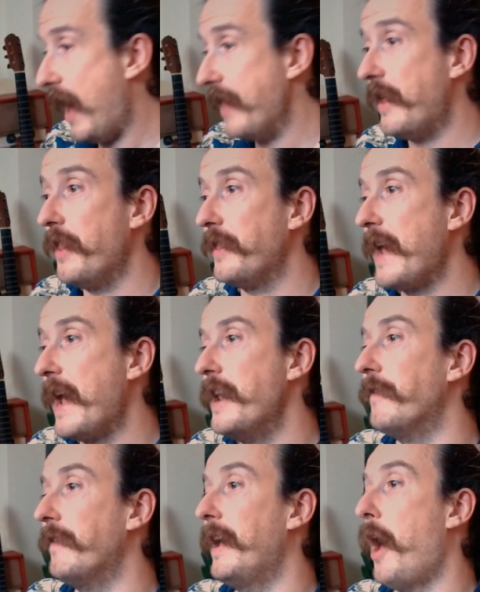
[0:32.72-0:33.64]
then at the end
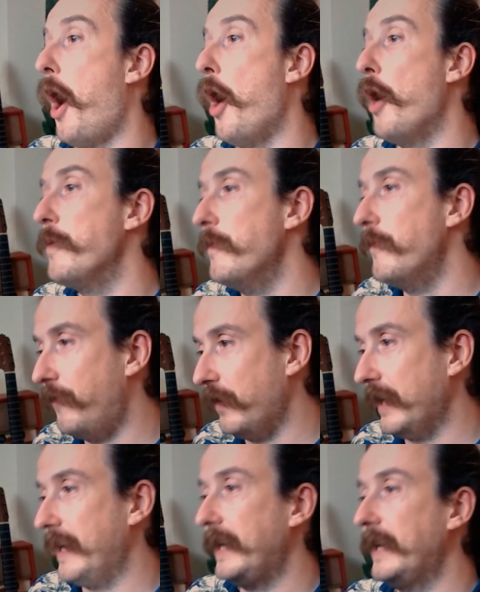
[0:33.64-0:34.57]
of it,
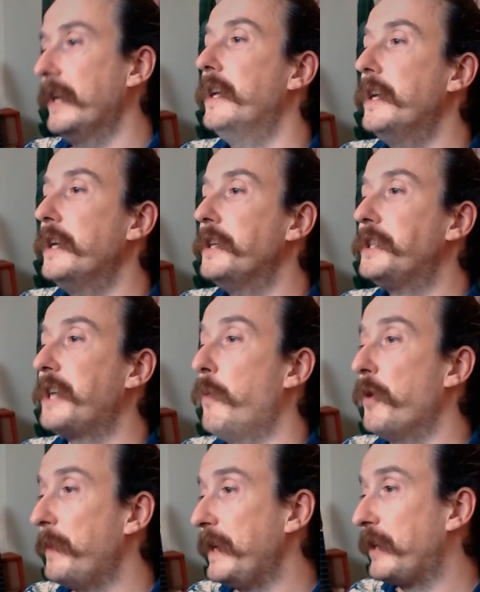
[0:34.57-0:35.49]
hopefully,
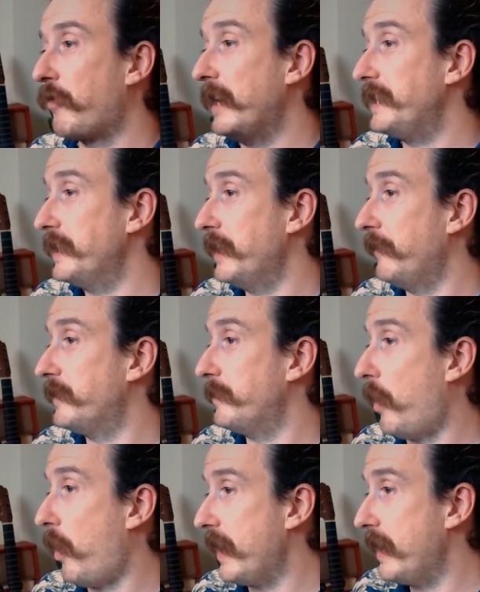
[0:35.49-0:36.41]
someone will be crazy enough to
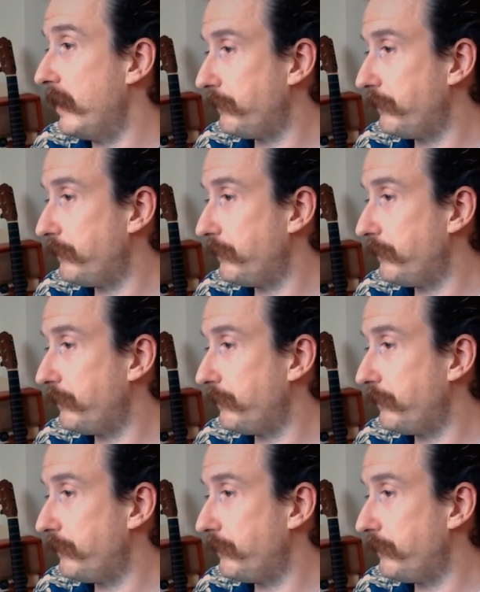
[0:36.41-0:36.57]
buy it.